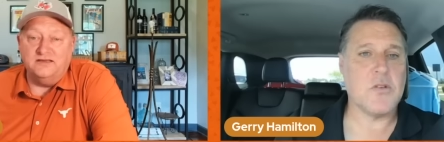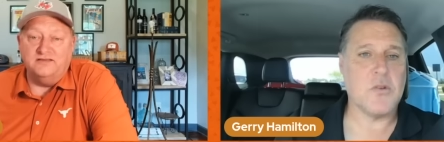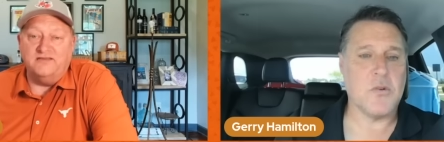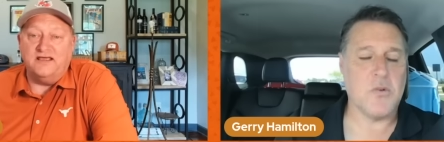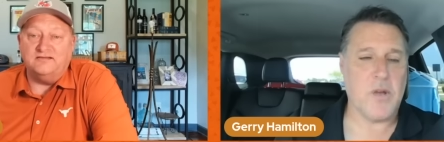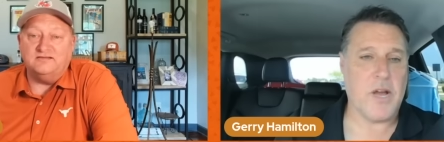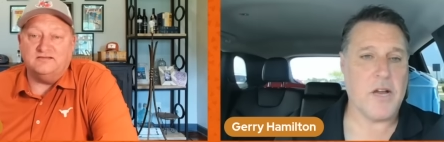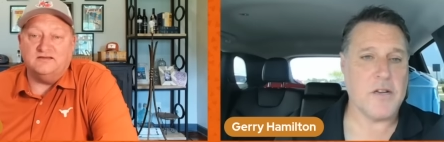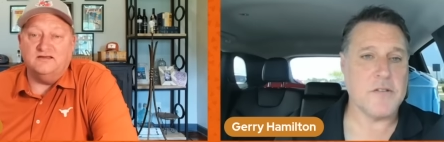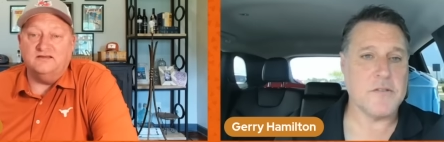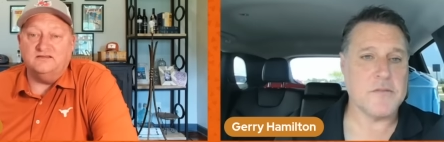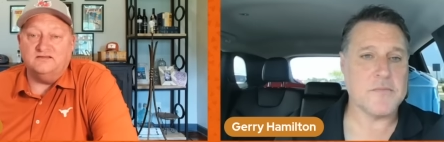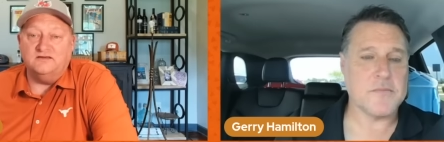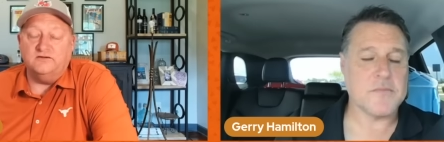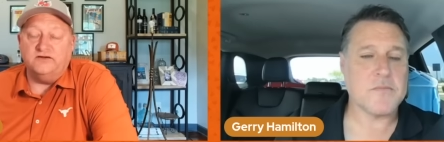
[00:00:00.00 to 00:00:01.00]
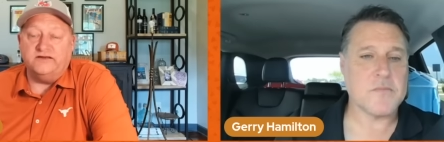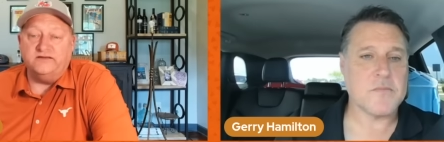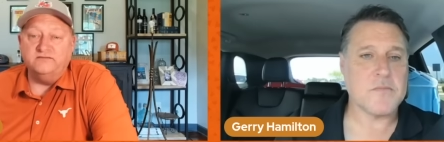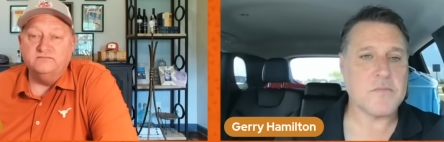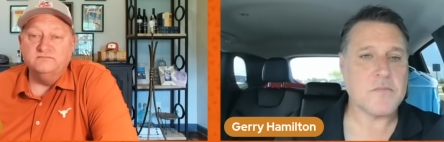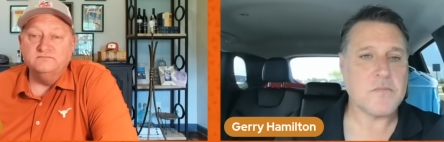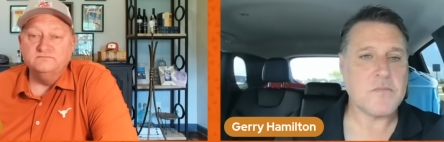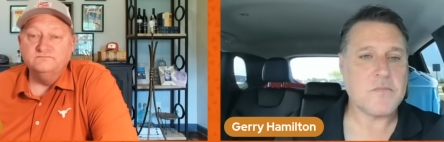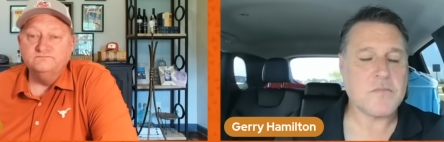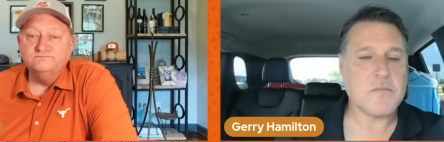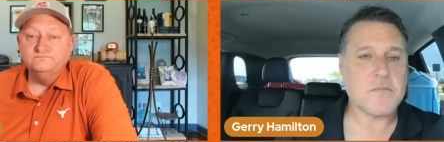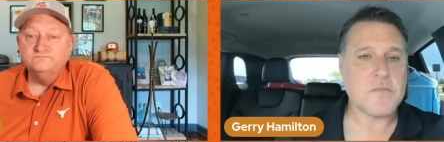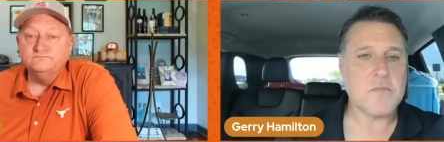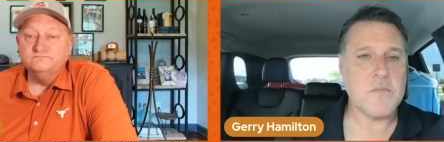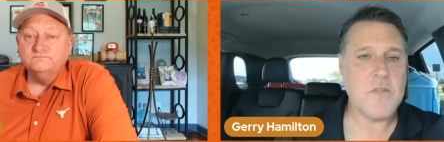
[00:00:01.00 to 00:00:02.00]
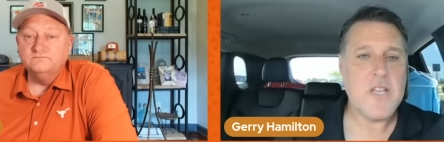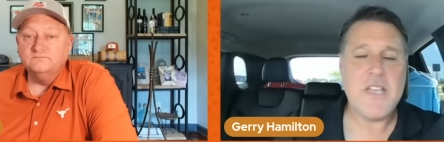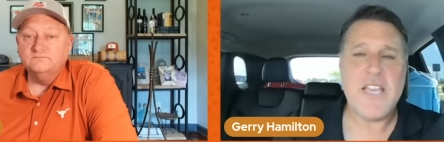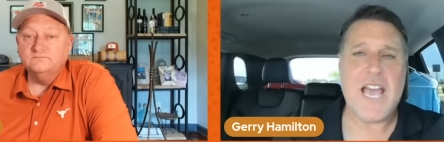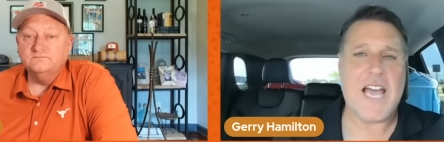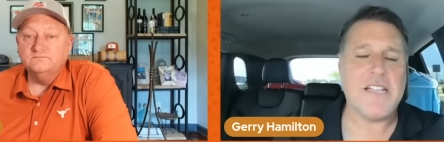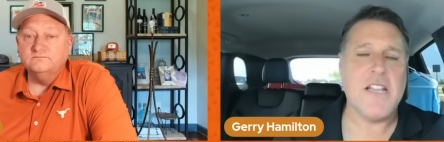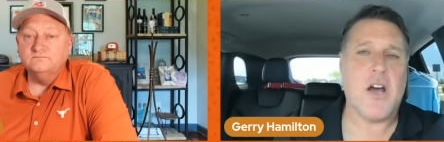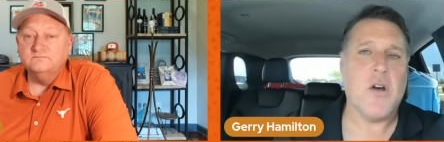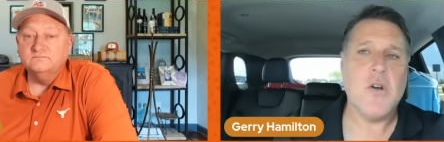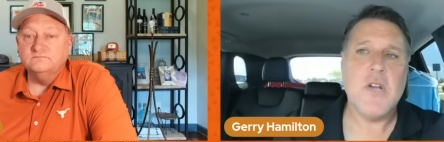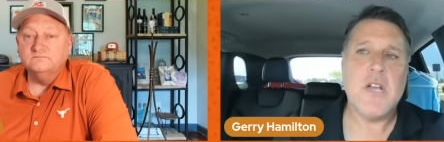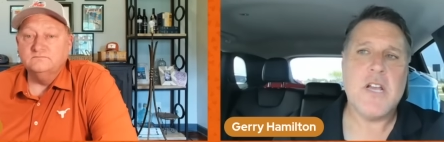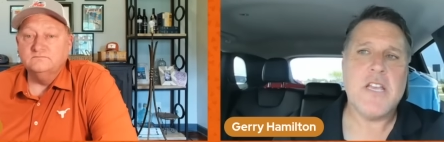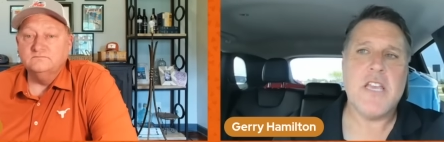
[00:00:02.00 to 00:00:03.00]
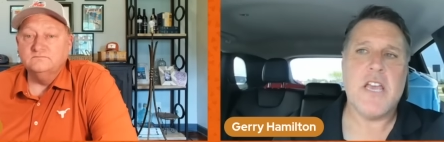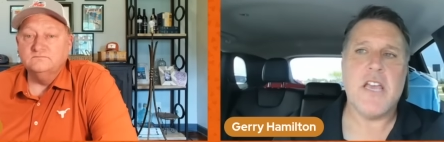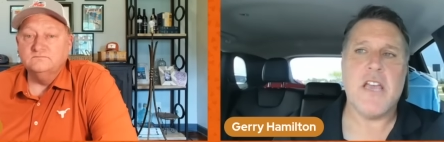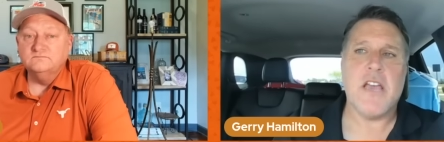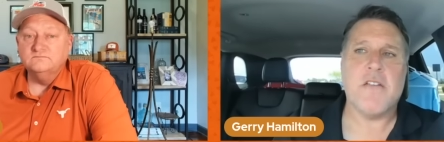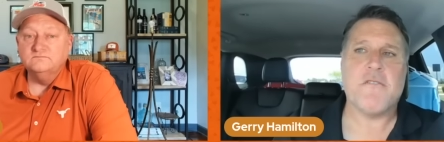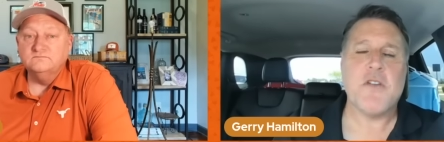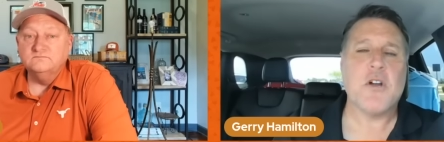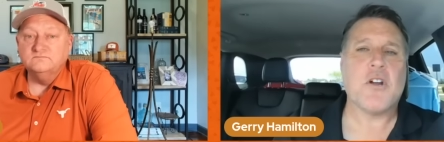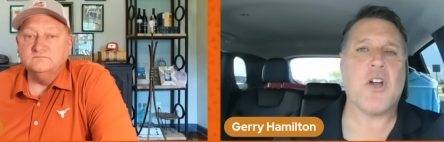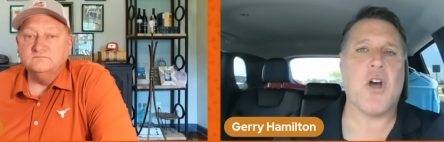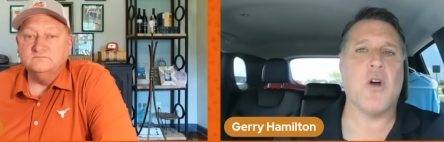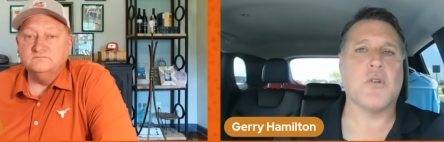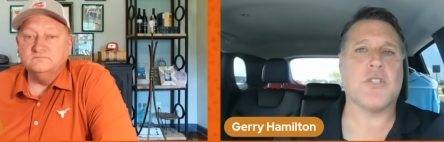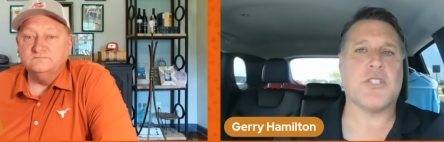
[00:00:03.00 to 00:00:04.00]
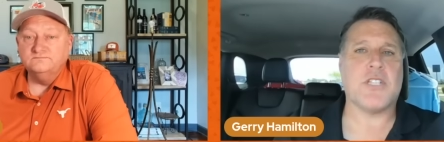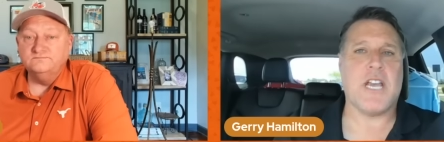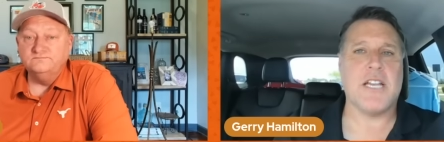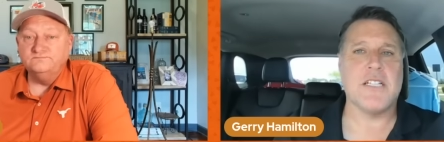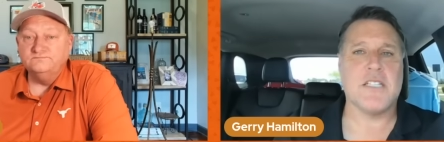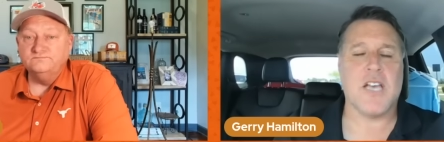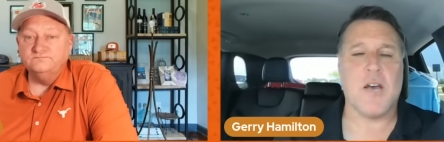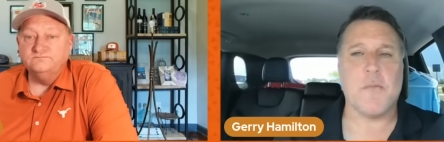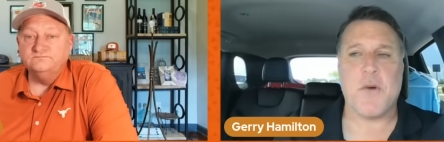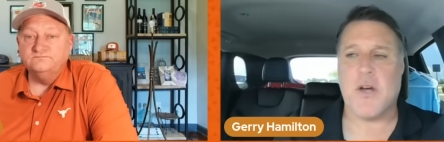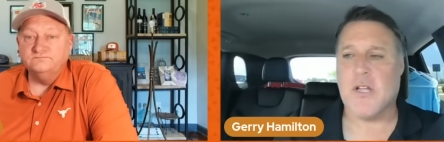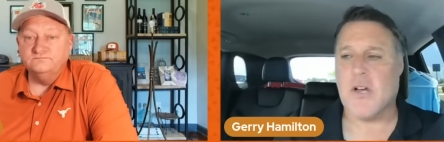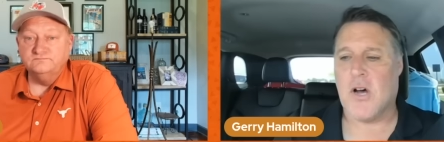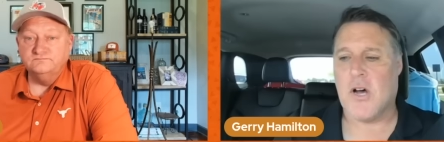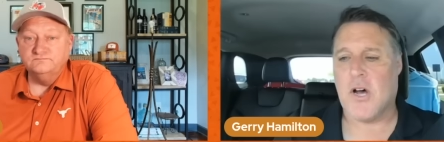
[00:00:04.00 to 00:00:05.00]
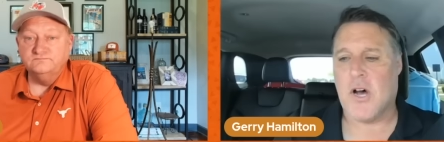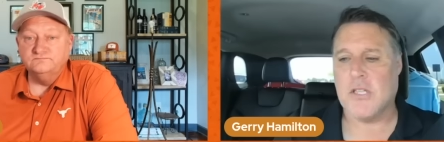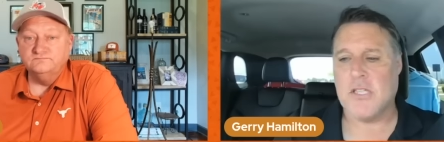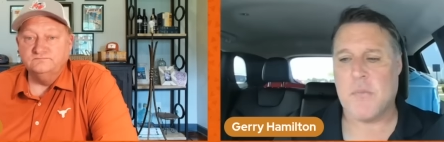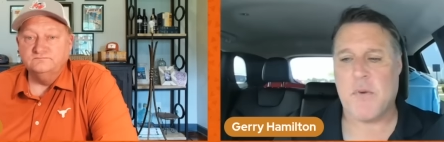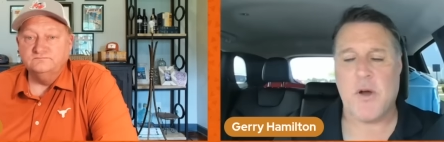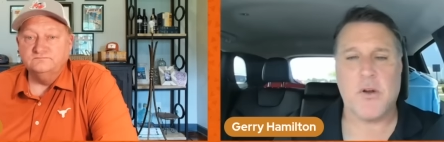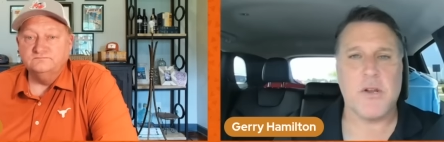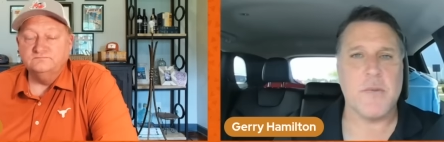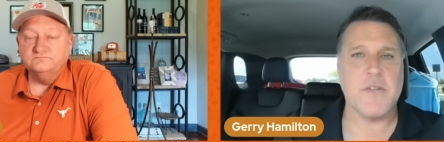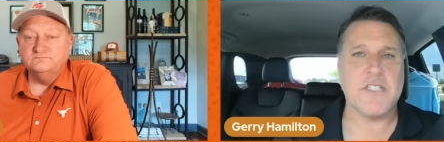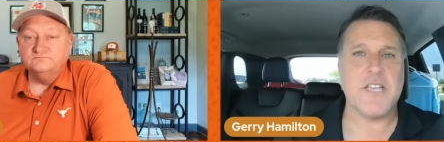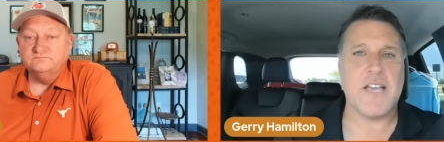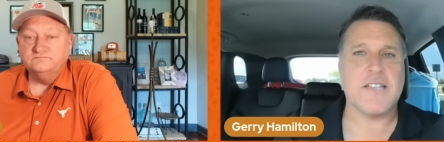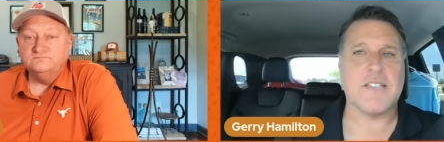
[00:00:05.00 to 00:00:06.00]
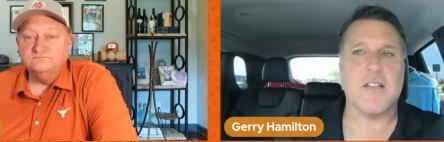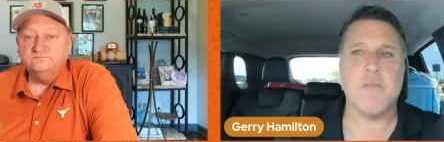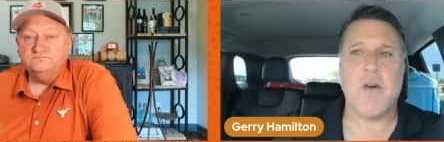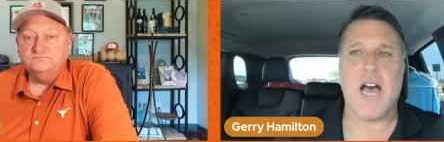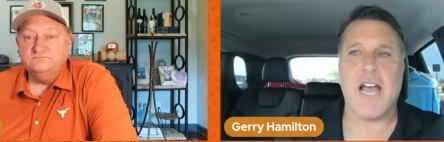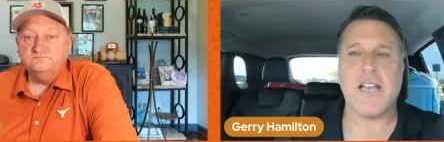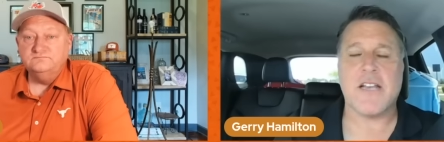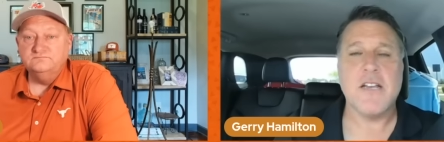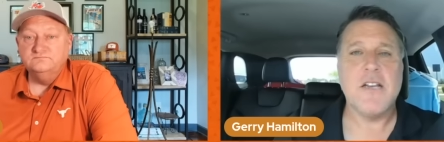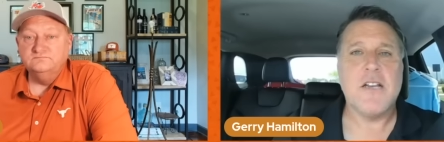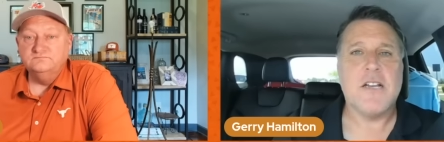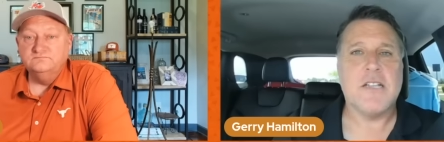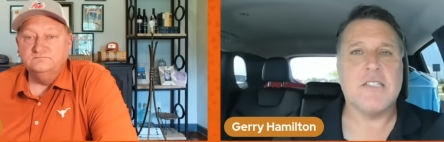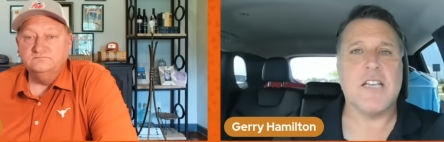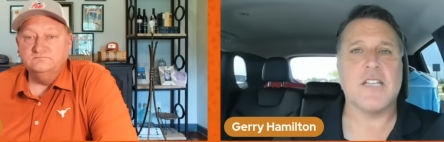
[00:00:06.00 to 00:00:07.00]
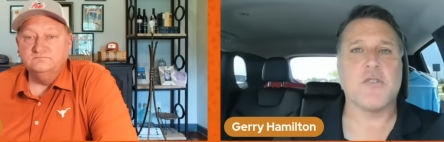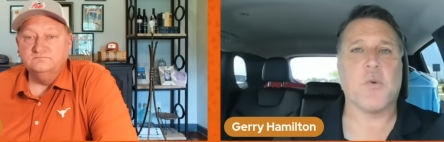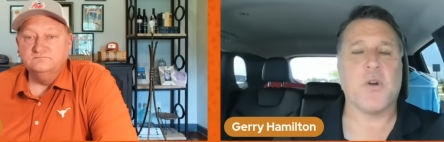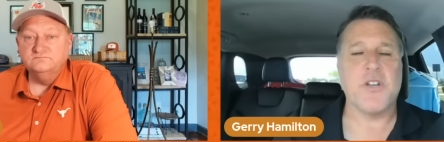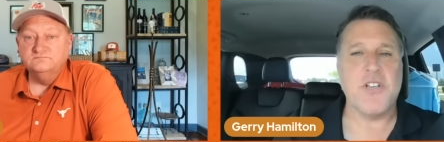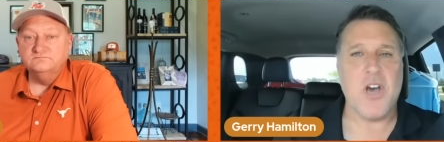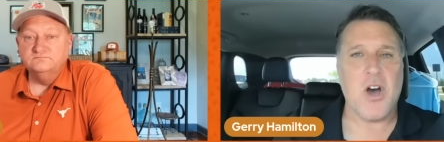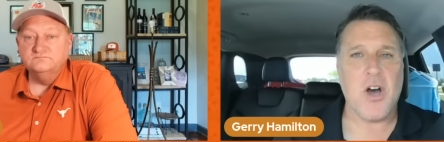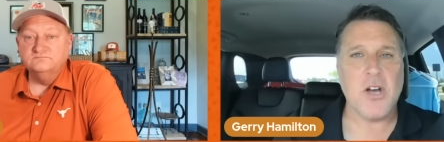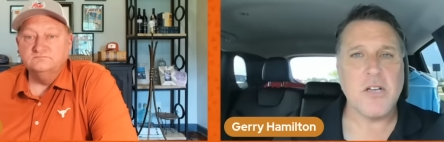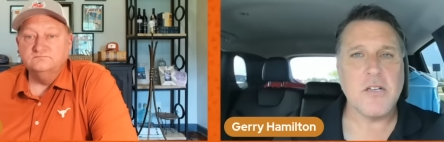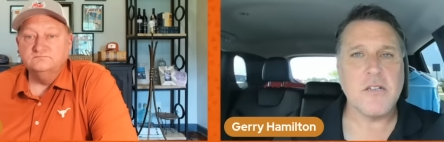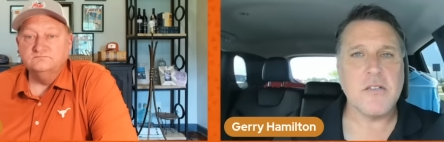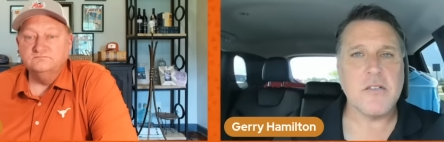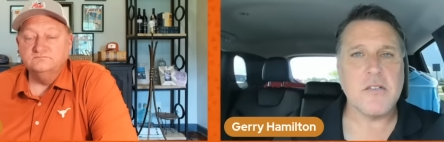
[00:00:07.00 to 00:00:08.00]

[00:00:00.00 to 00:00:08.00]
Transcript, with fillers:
Speaker 1: in that yep. uh, theory.
Speaker 2: Yeah, no. If your coach stands up on, on the podium and takes the mic and says we're young,